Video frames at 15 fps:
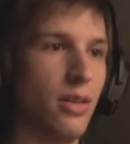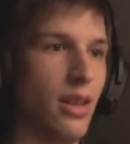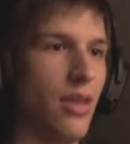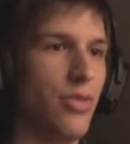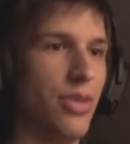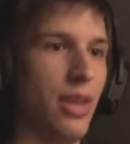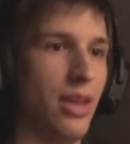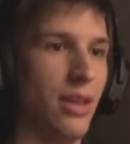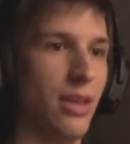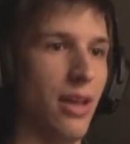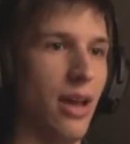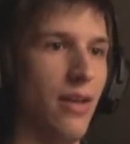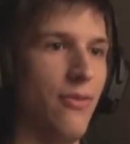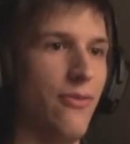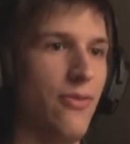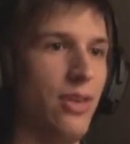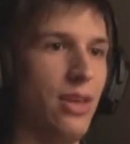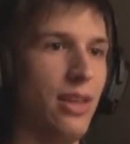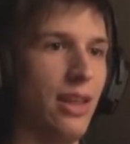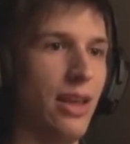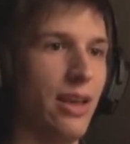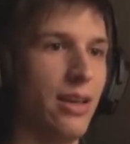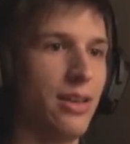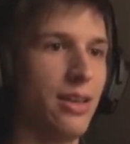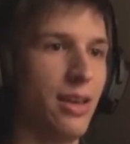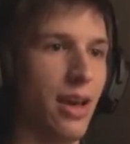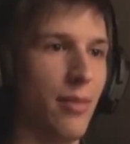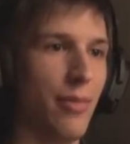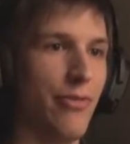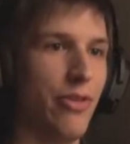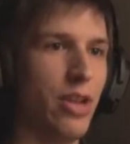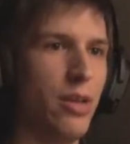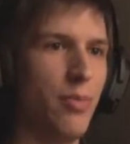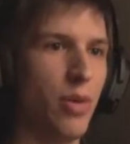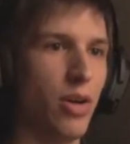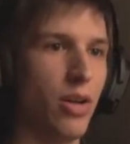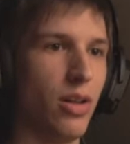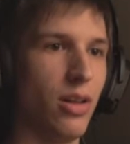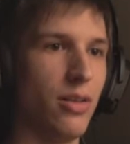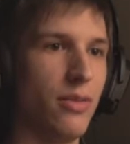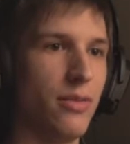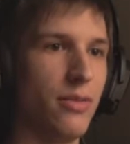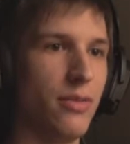Nothing. I feel like I'm a flea ball.